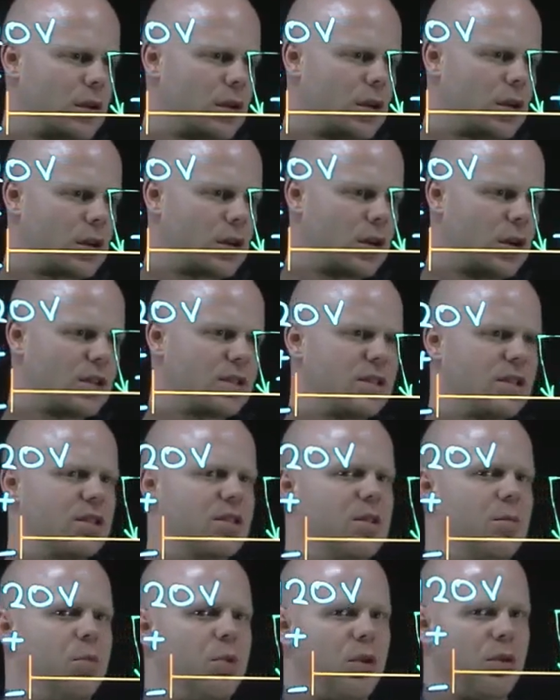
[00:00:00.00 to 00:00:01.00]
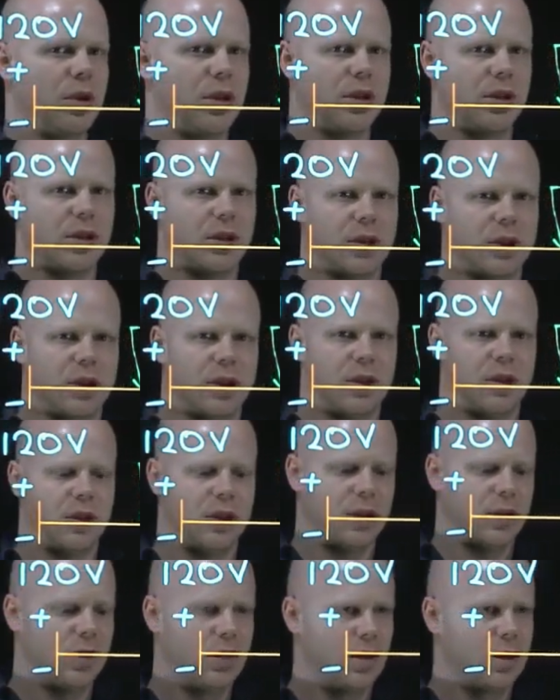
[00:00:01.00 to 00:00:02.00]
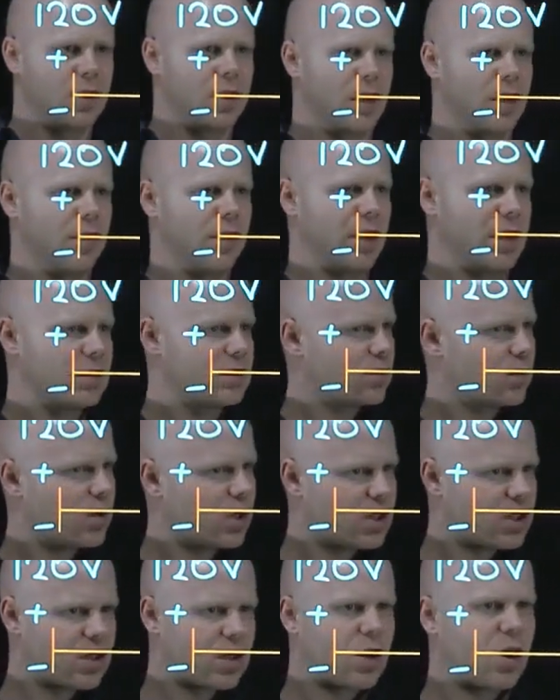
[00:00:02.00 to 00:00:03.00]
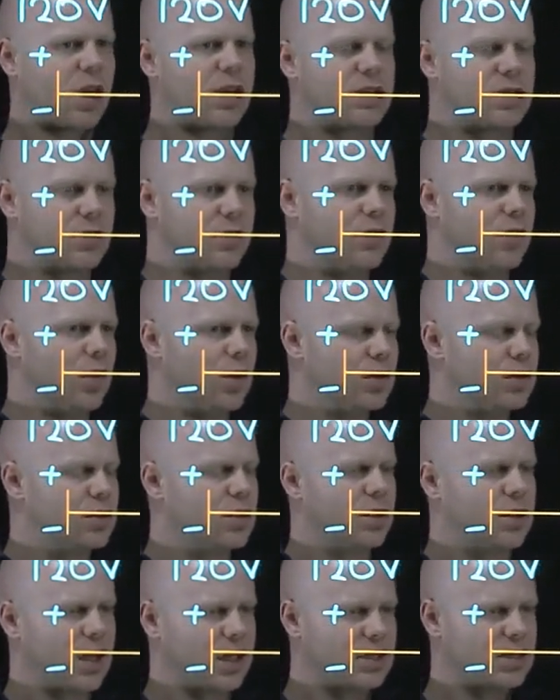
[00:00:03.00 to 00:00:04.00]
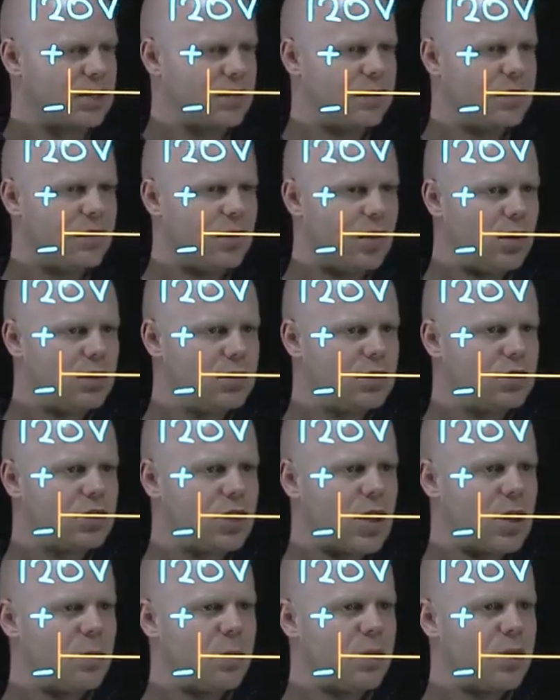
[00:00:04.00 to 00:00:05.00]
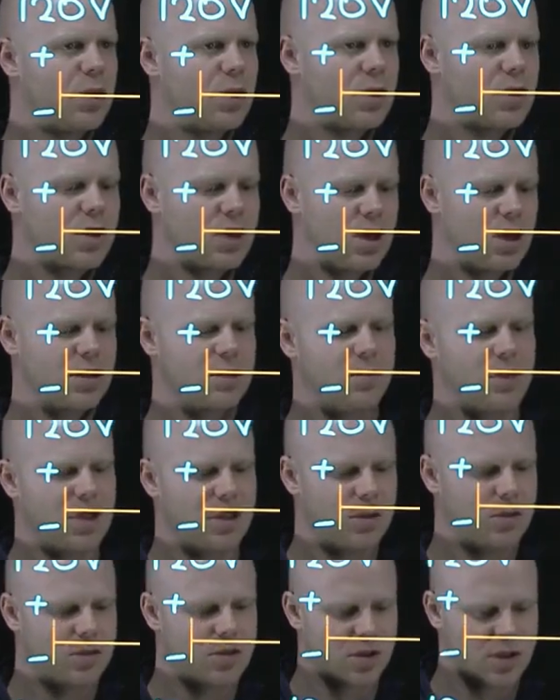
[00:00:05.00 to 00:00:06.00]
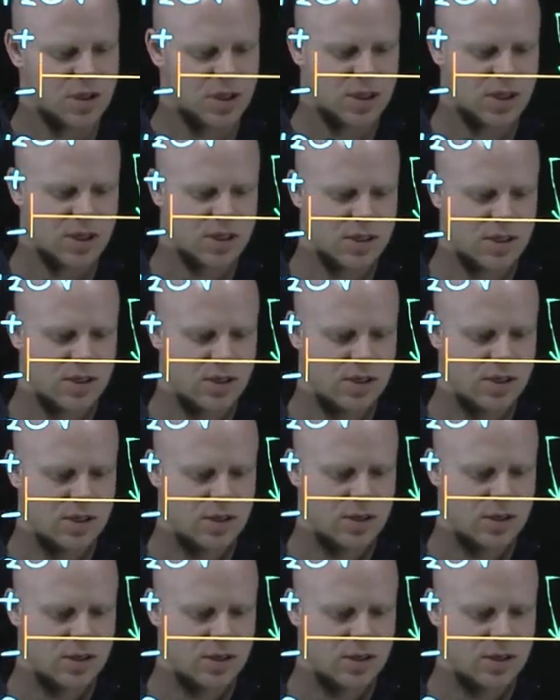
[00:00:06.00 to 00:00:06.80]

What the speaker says: across this component. Okay, that's what is across the volt, that's the volt drop across my neutral conductor.